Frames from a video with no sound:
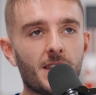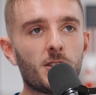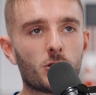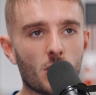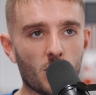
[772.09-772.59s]

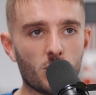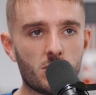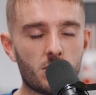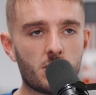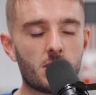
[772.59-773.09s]
So,
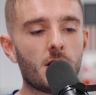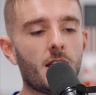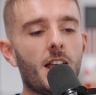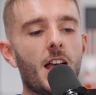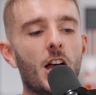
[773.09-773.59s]

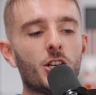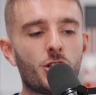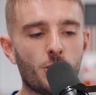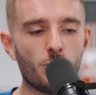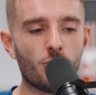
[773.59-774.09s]
a
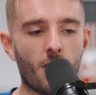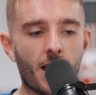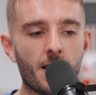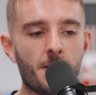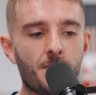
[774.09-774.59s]
shoe
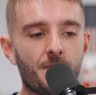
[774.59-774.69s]
dryer,